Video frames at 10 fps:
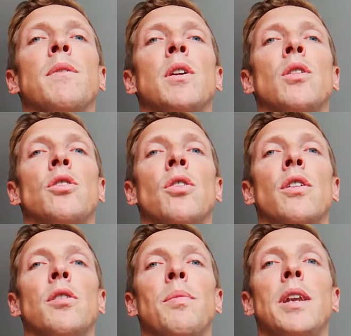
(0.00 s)
Your
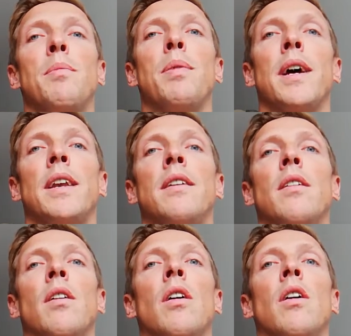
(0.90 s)
choice may depend
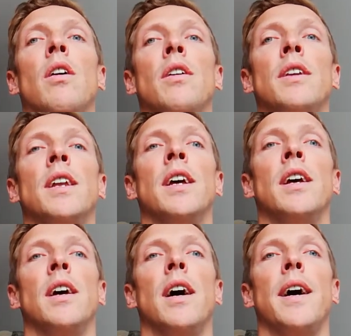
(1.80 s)
on,
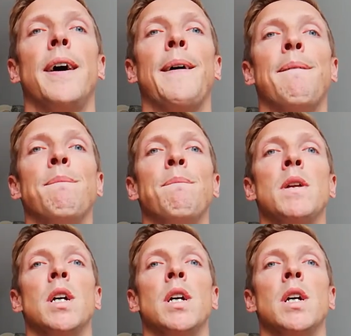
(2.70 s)
um,